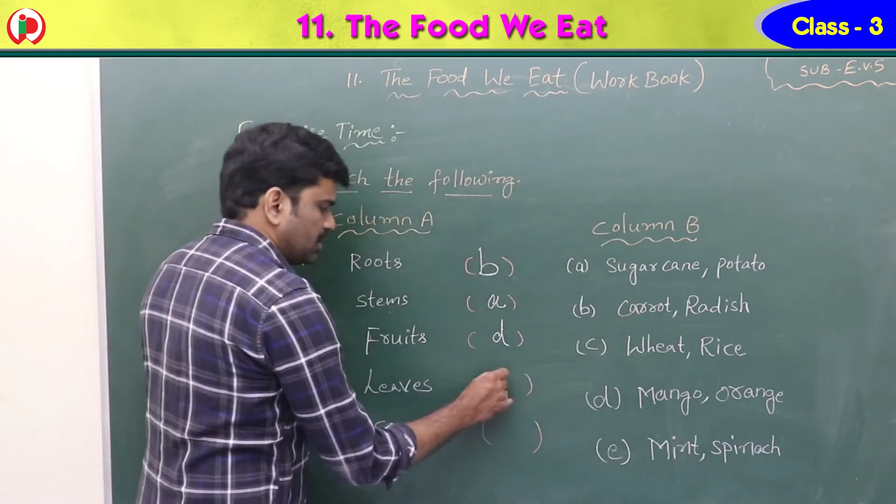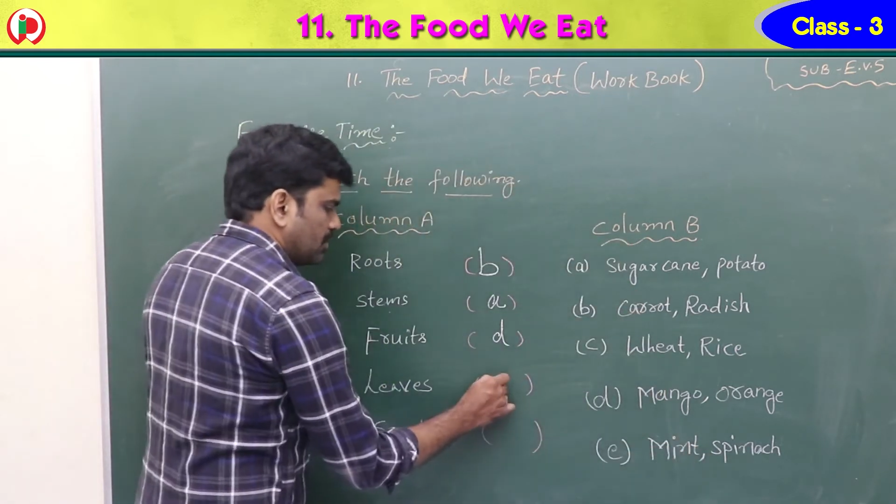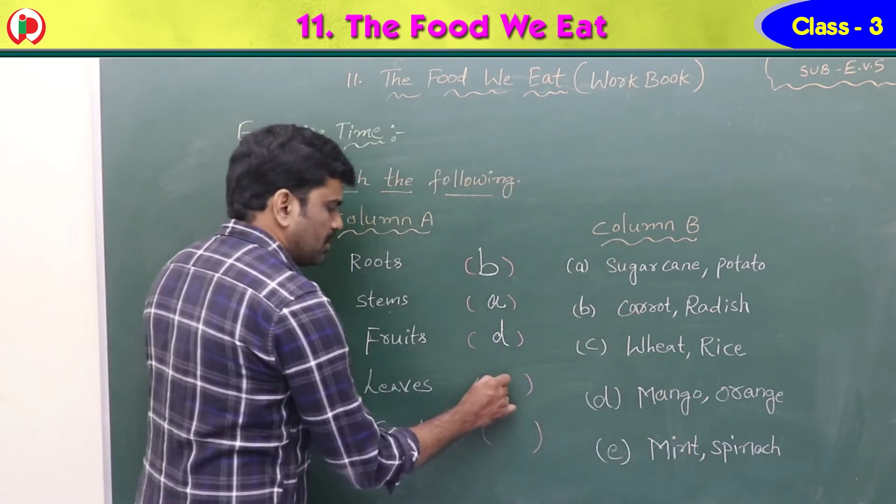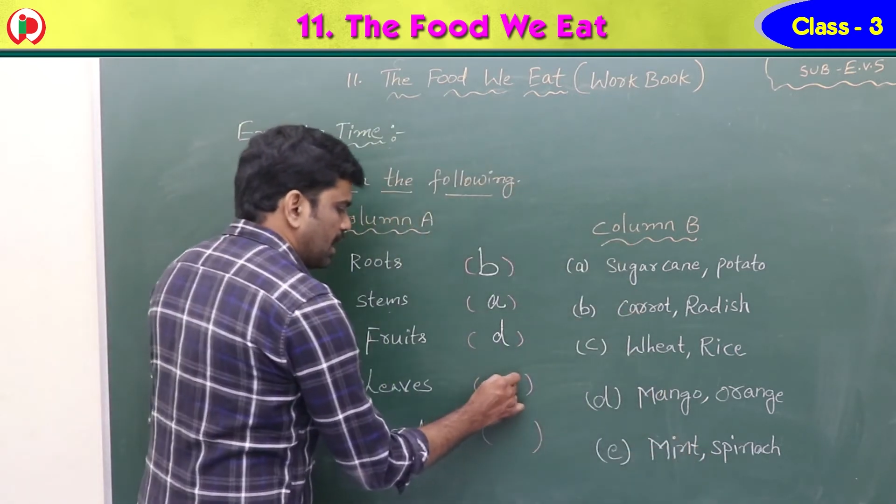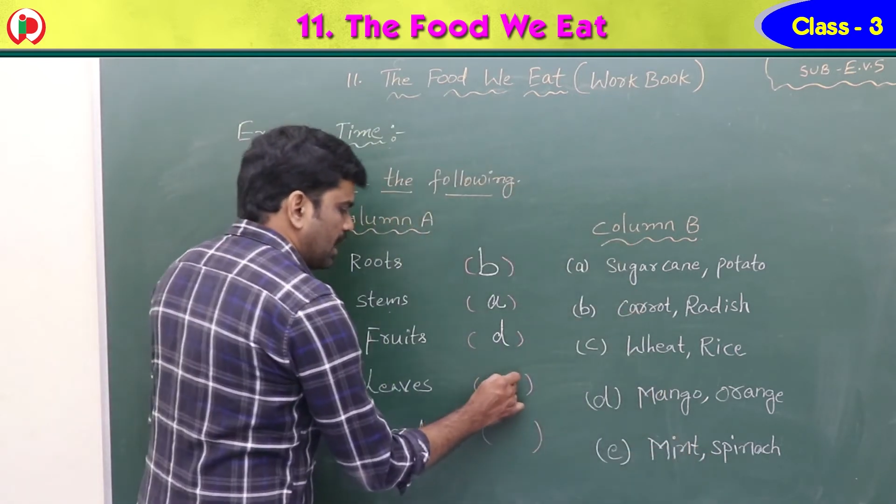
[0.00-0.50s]

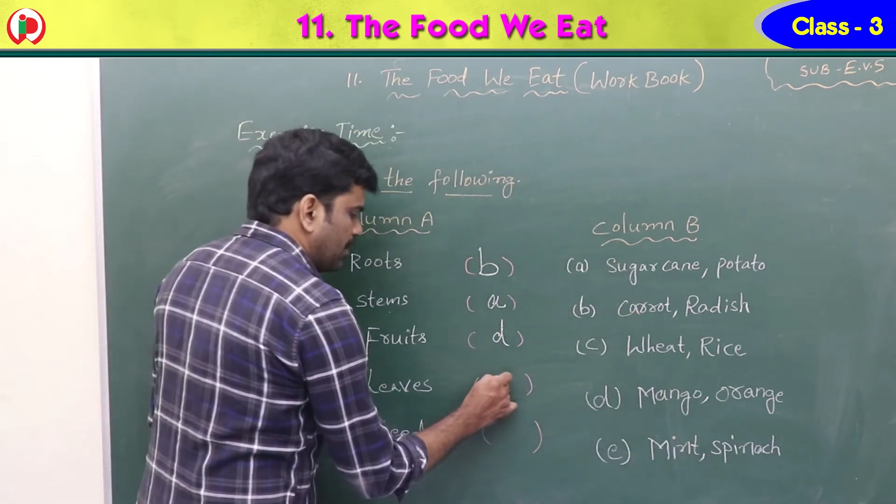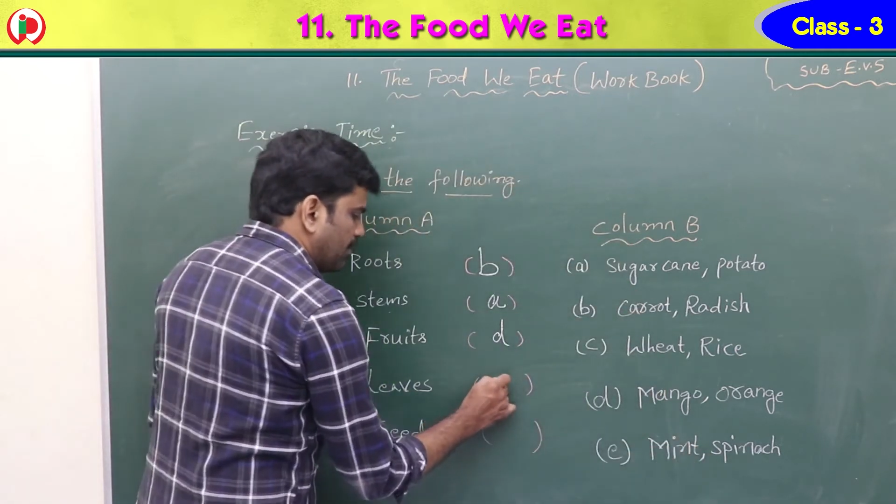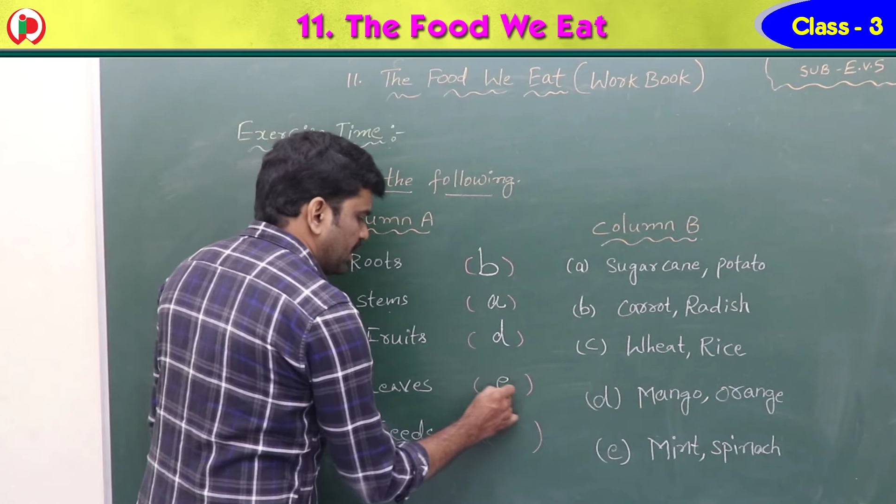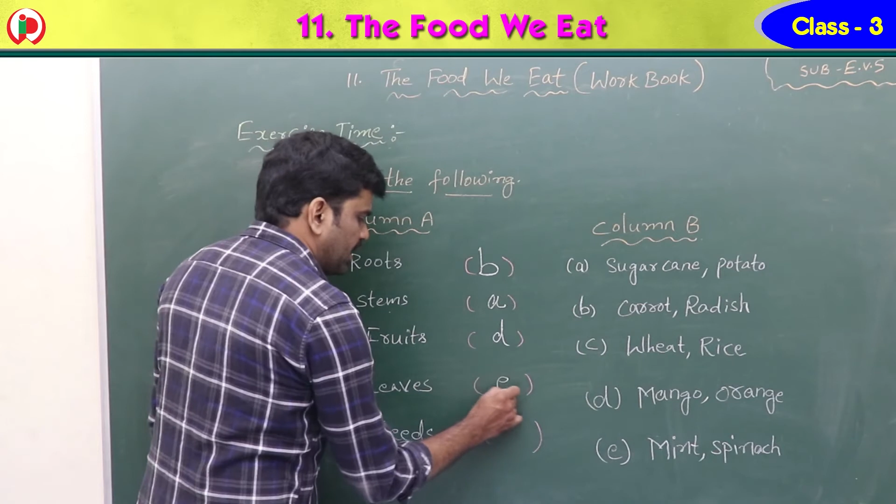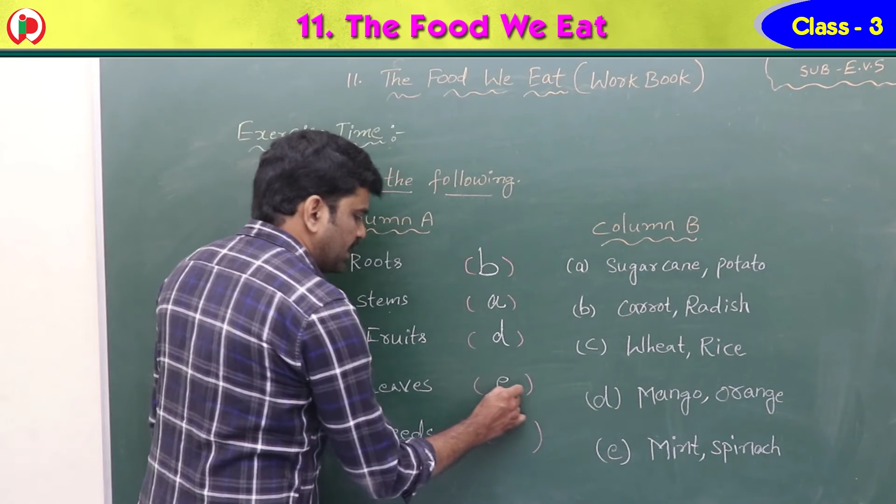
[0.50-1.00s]
So I
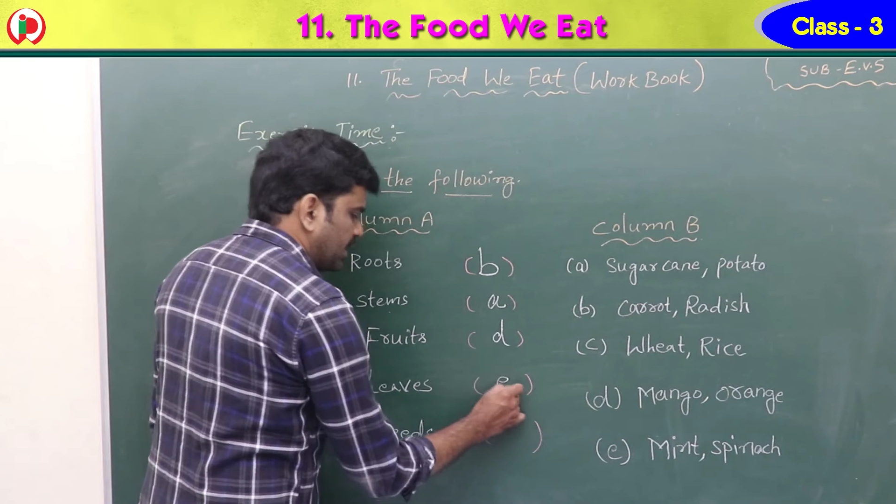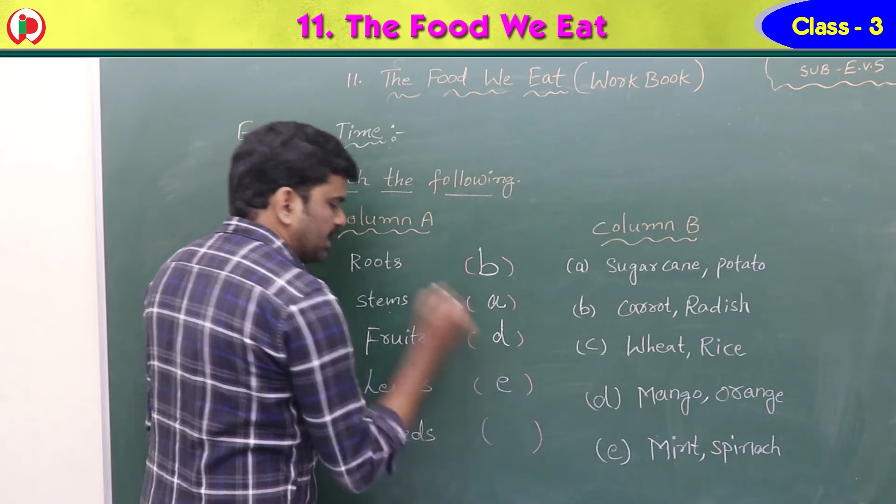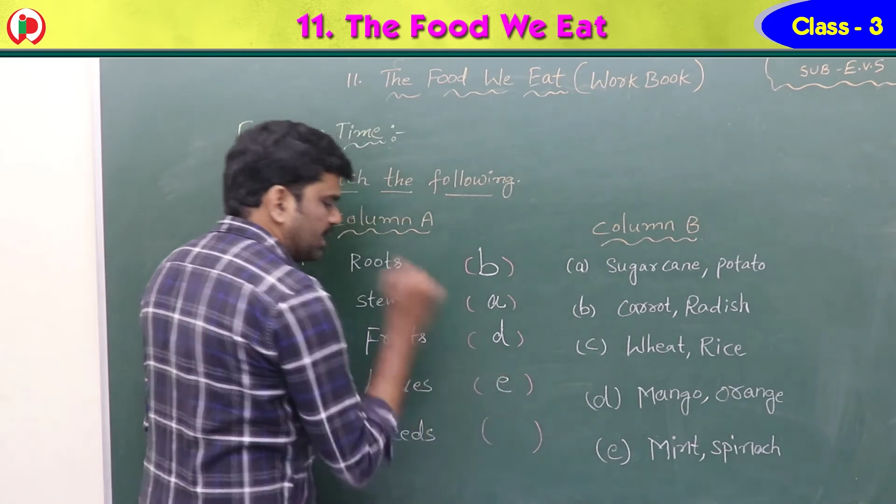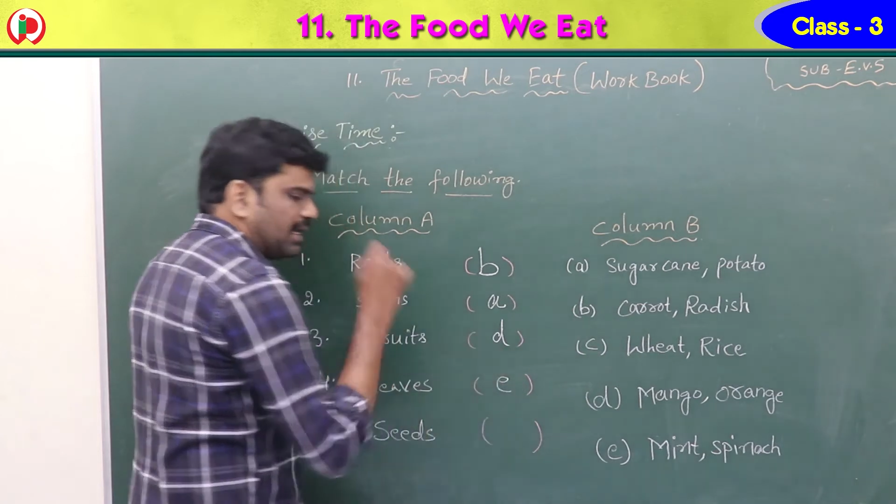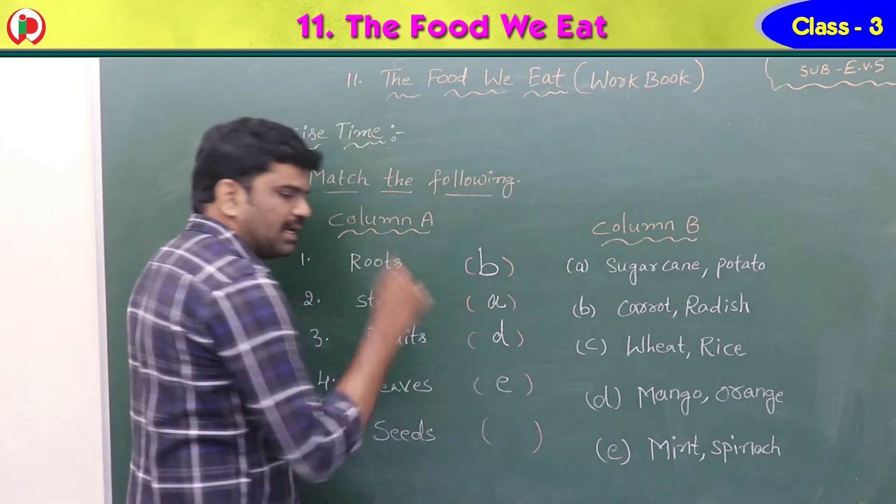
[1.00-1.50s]
am
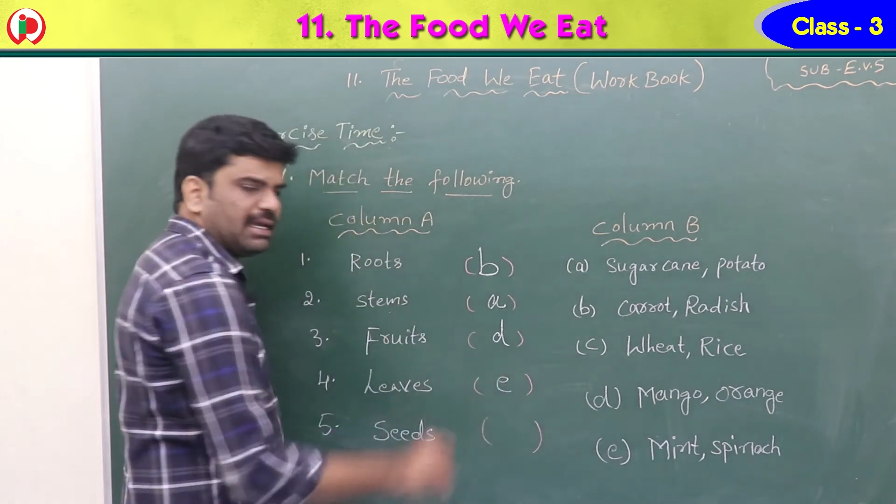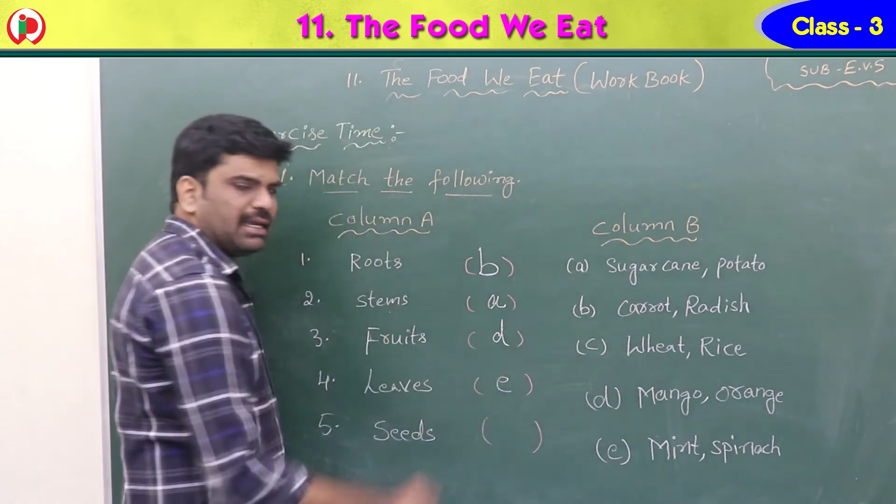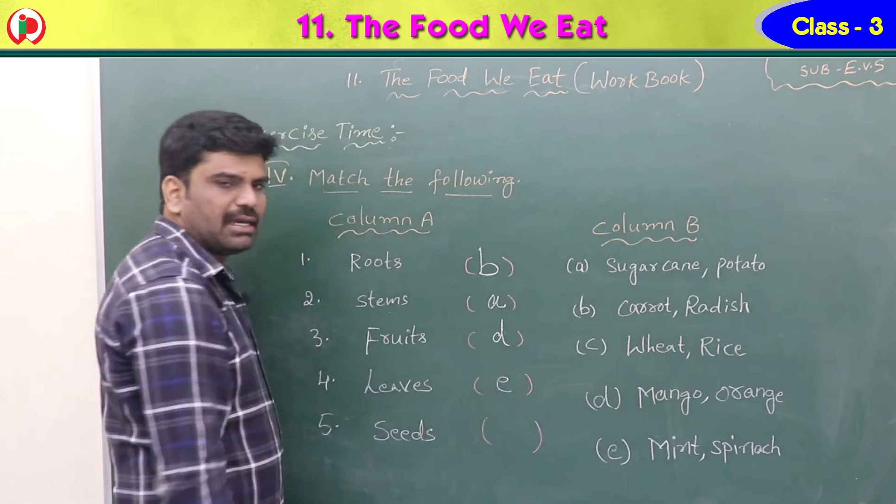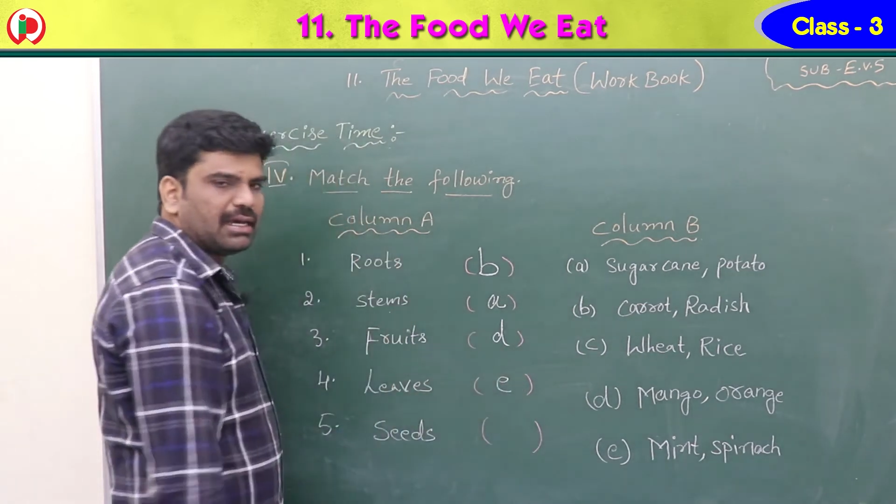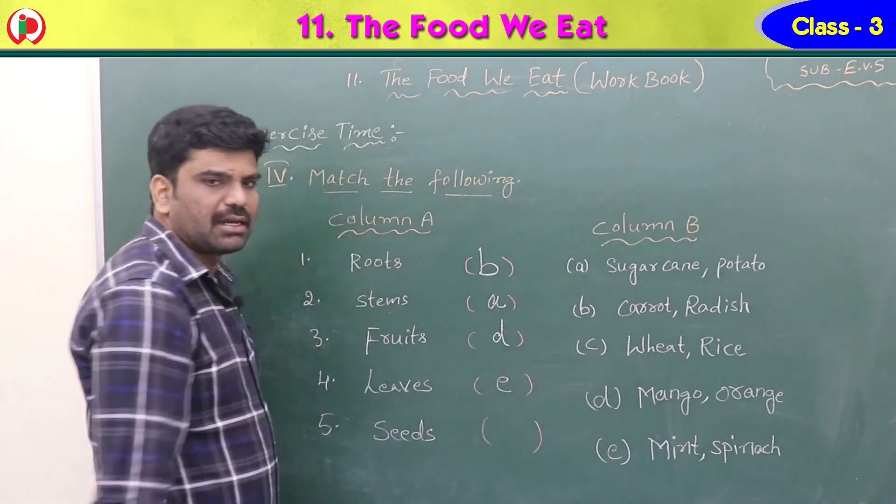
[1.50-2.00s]
writing E
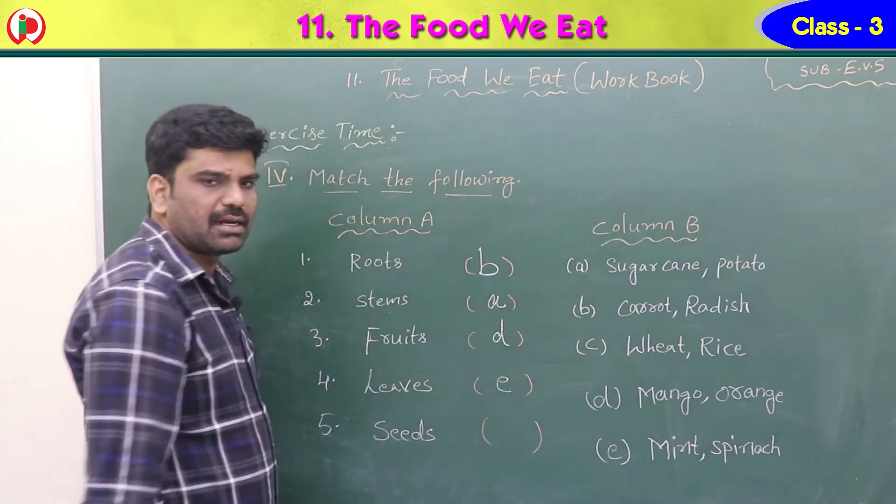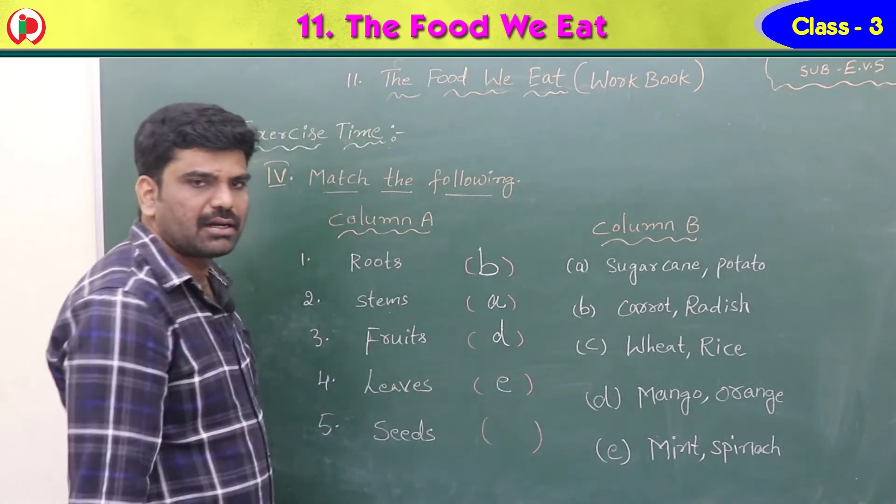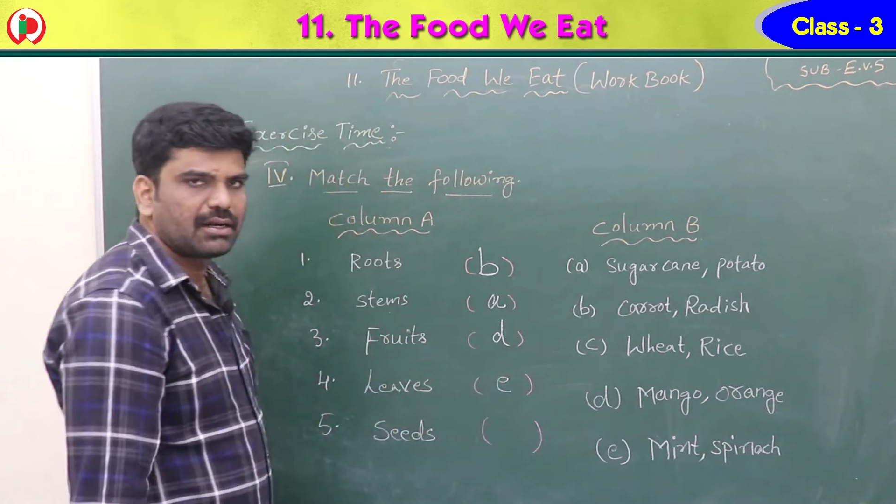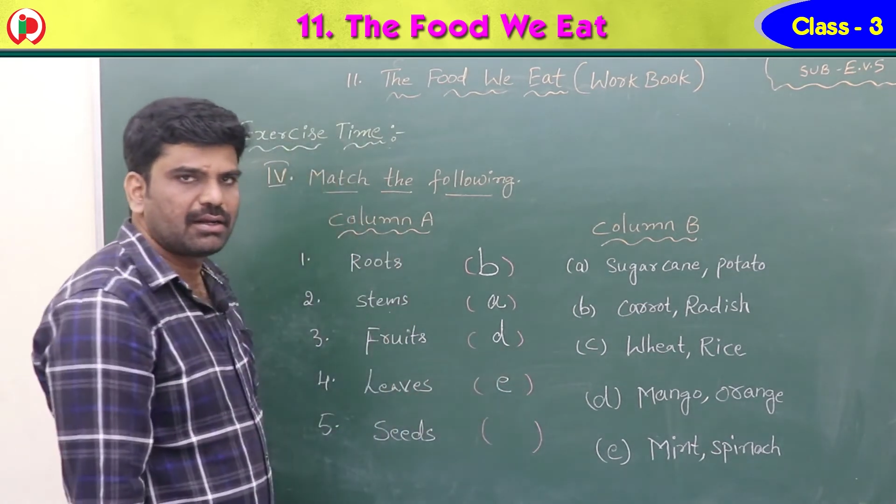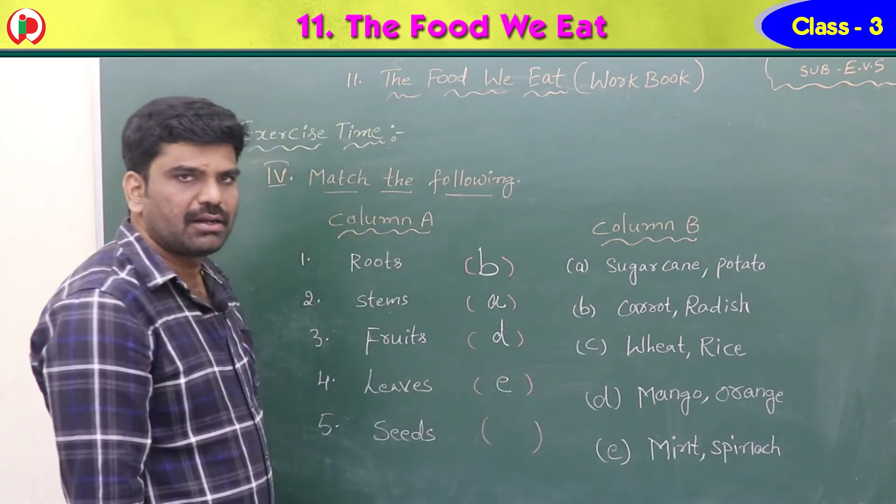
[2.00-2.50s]
here.